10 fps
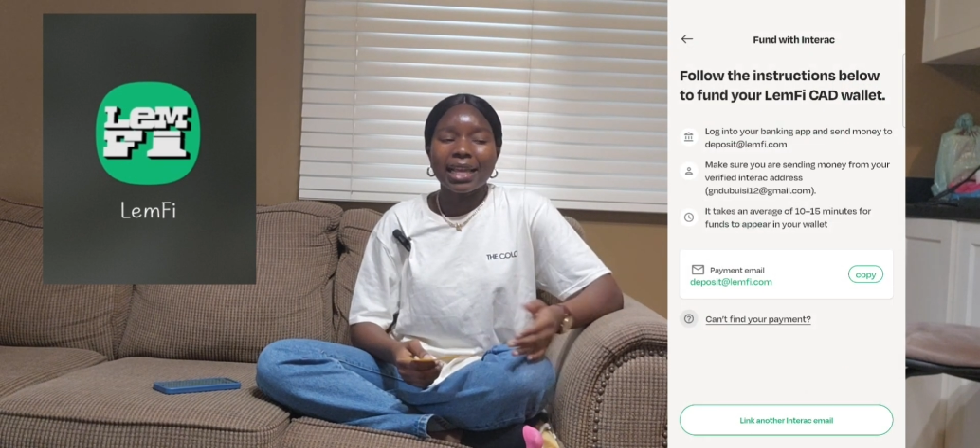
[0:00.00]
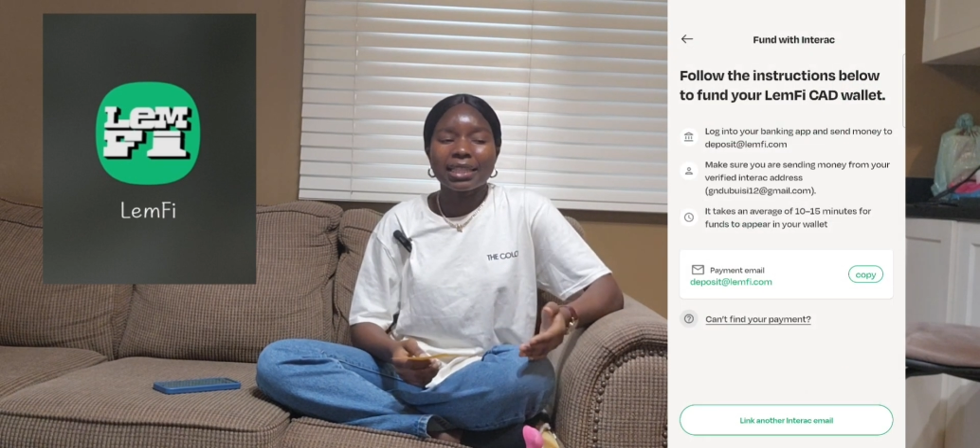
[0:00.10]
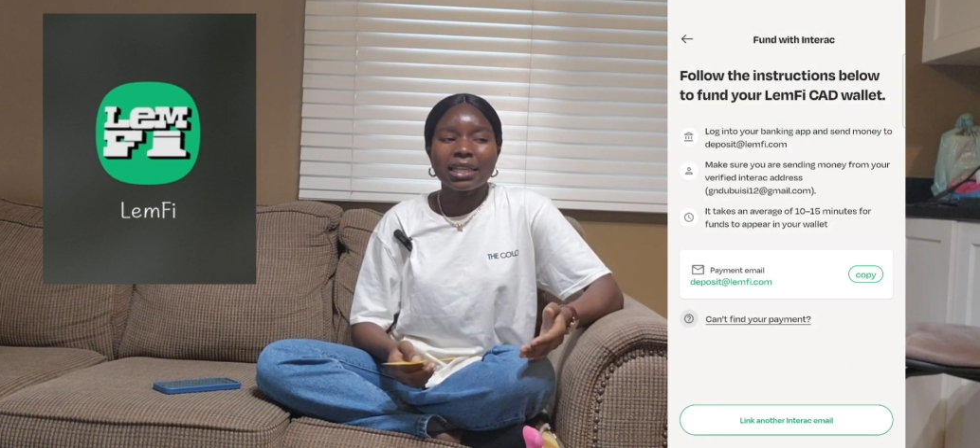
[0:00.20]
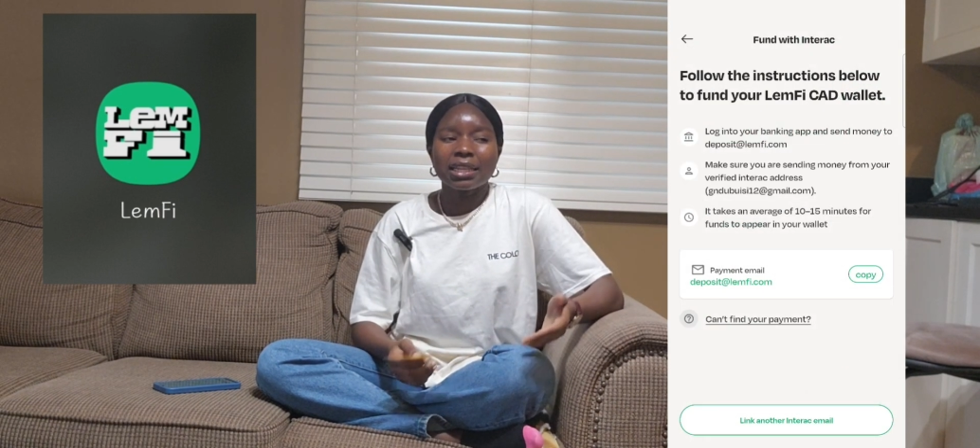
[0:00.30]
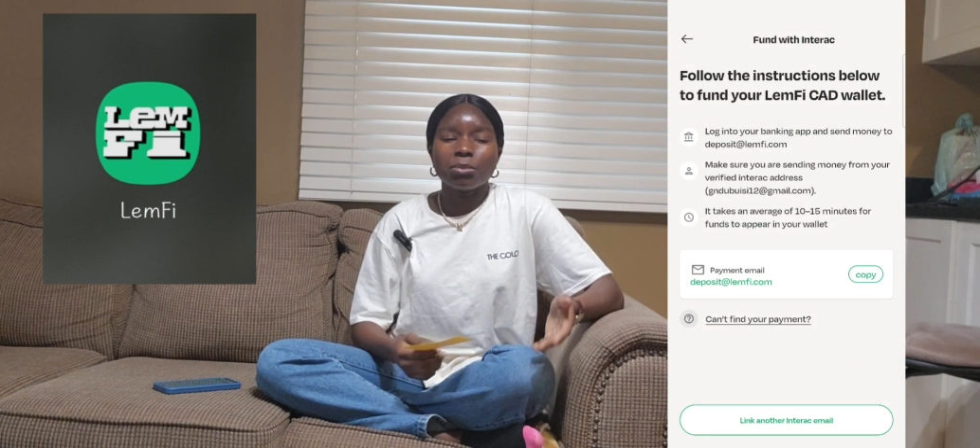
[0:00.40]
I
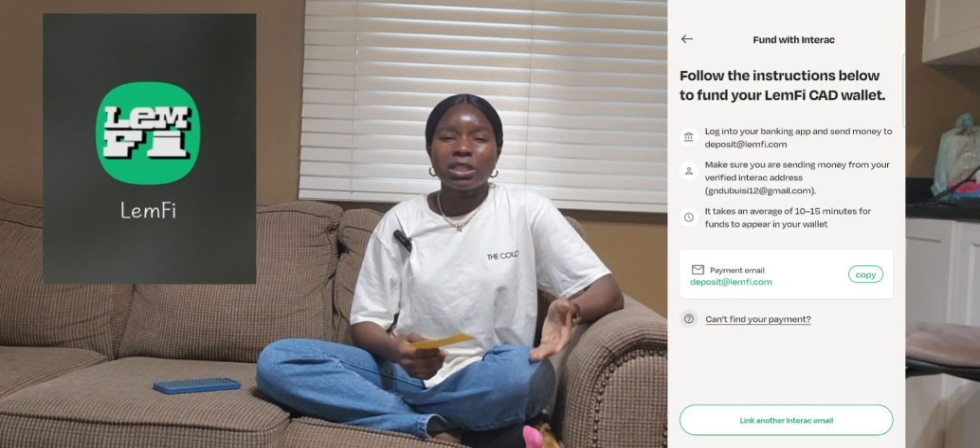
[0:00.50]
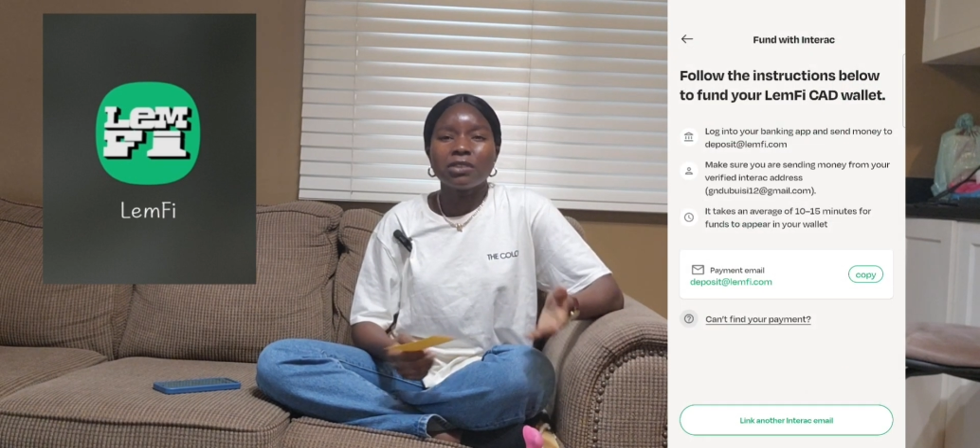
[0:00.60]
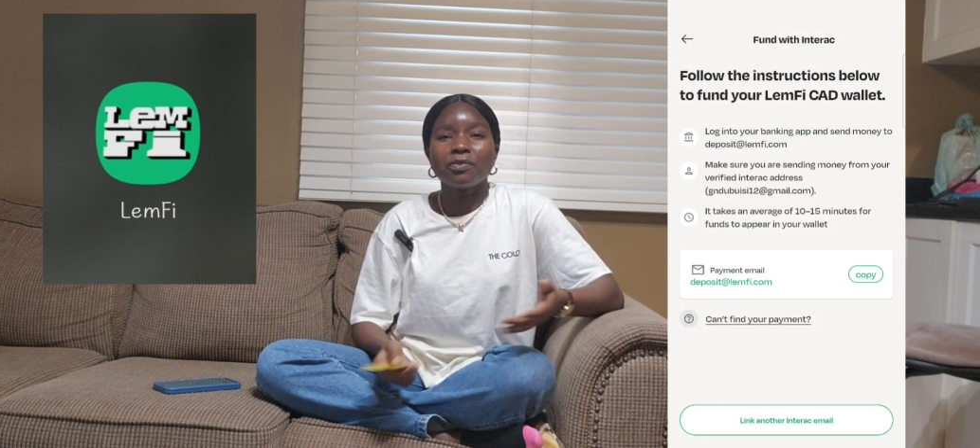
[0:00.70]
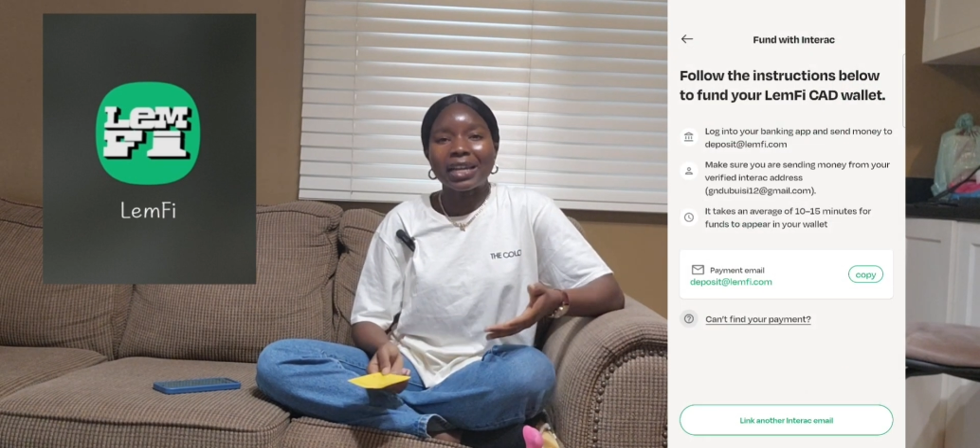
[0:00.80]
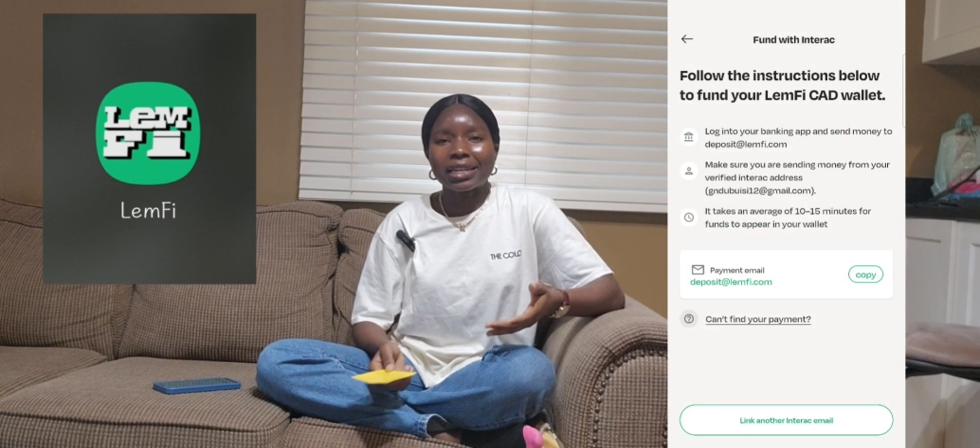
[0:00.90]
think
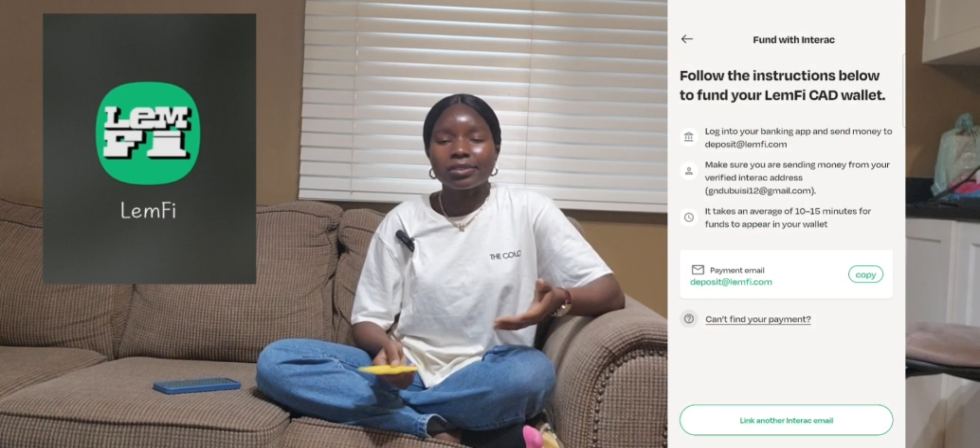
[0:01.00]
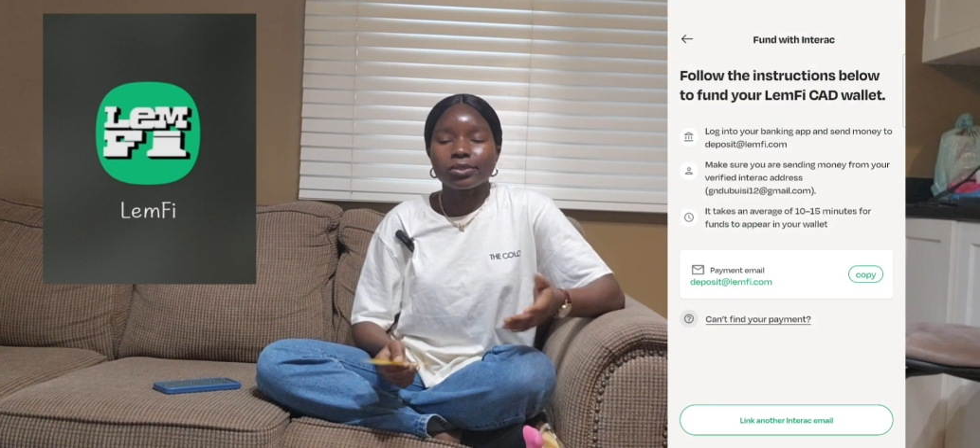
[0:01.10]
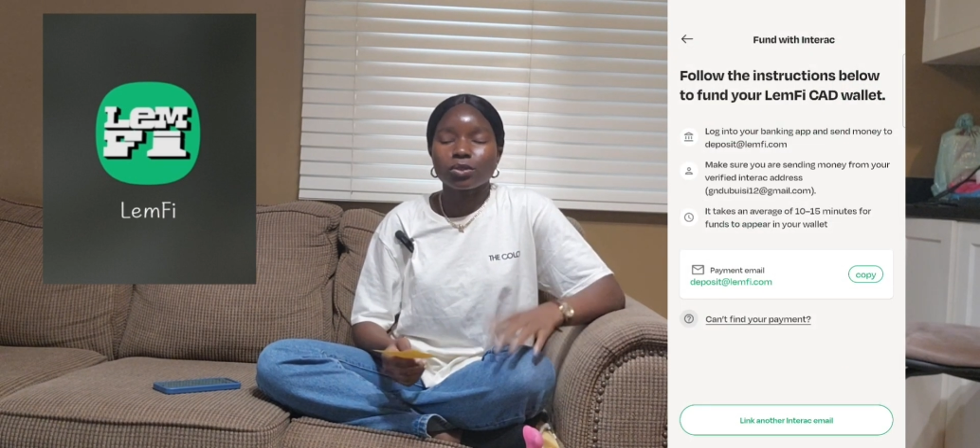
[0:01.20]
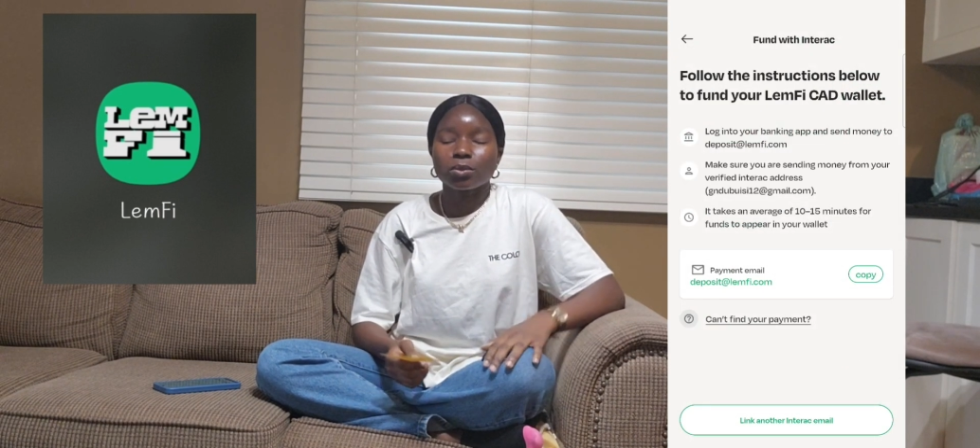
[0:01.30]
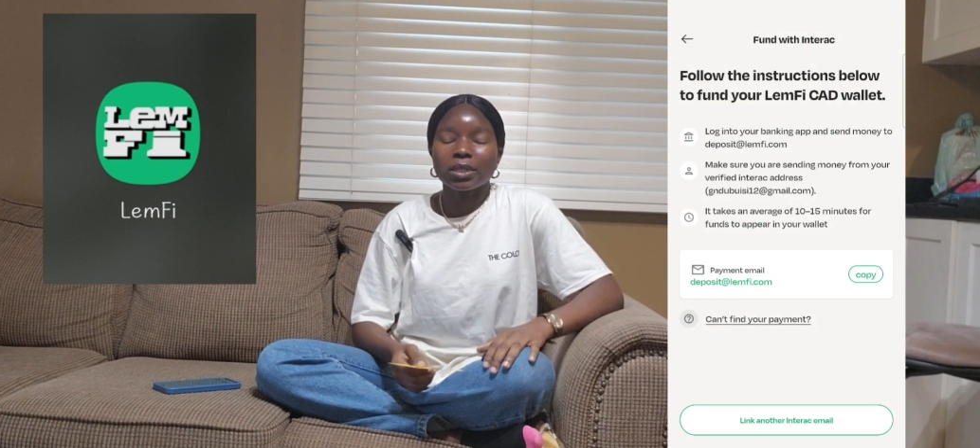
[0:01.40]
Lemonade
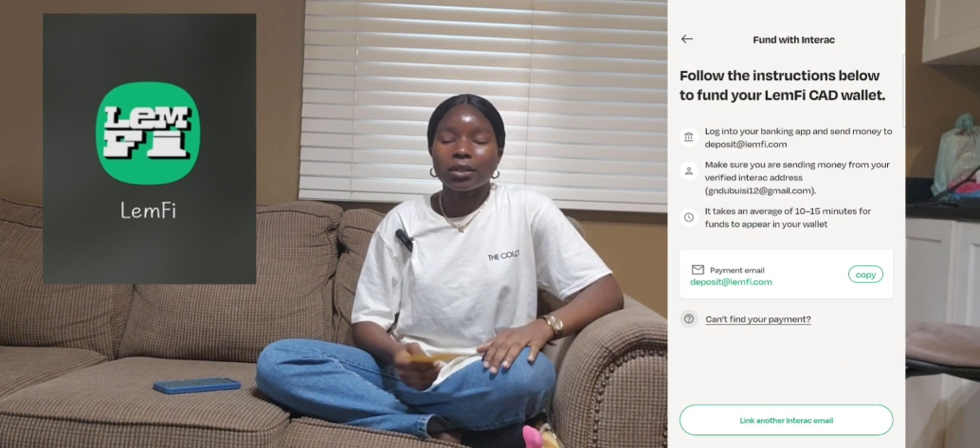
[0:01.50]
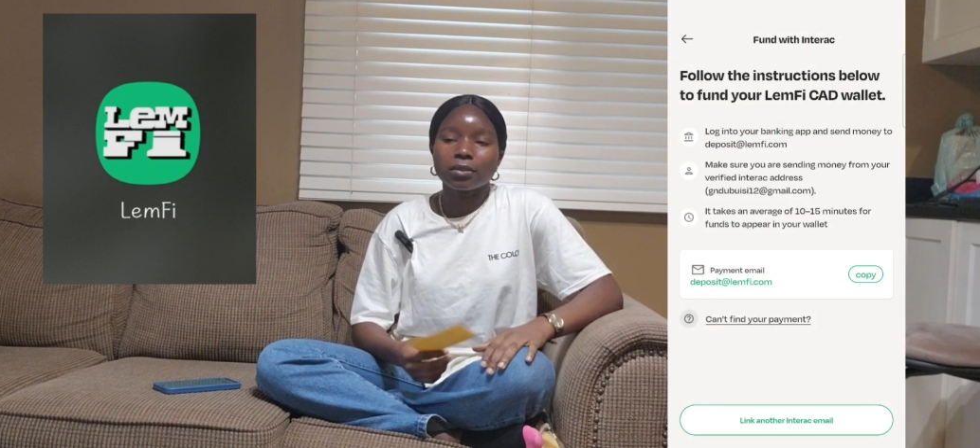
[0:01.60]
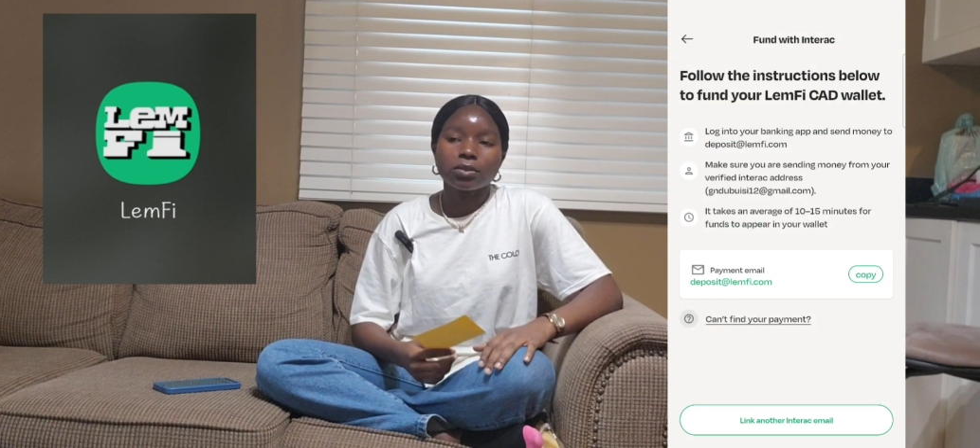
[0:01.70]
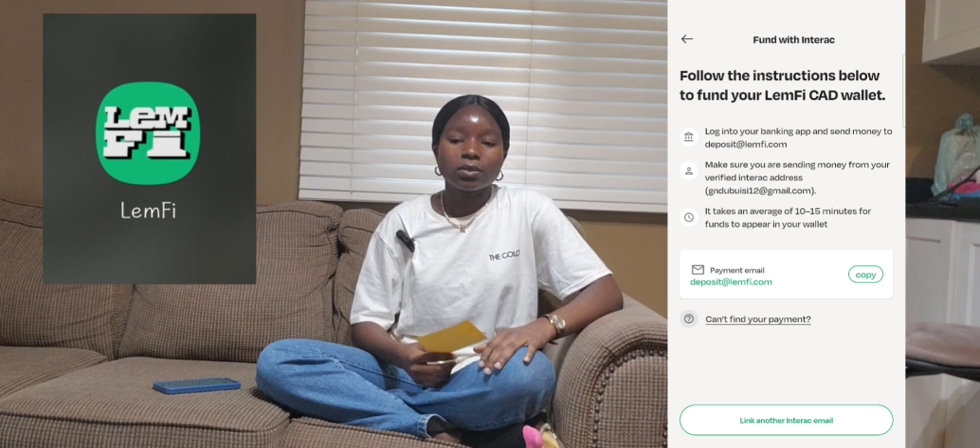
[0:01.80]
Finance or something.